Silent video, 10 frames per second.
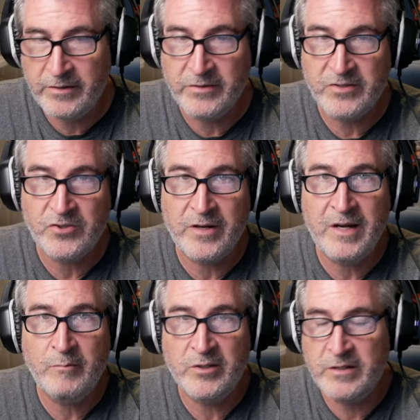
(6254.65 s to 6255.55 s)
on the
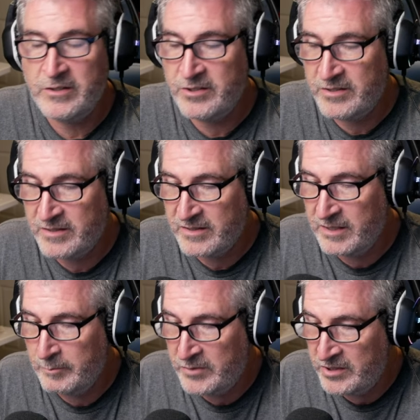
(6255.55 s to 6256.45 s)
stream or did you just
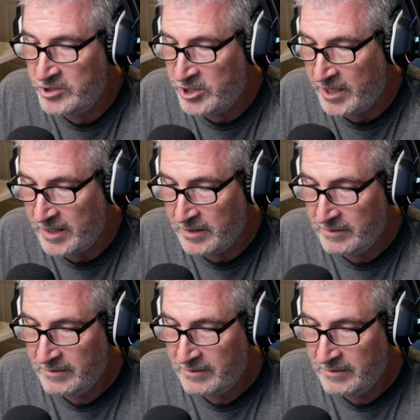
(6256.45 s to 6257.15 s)
sub to the channel?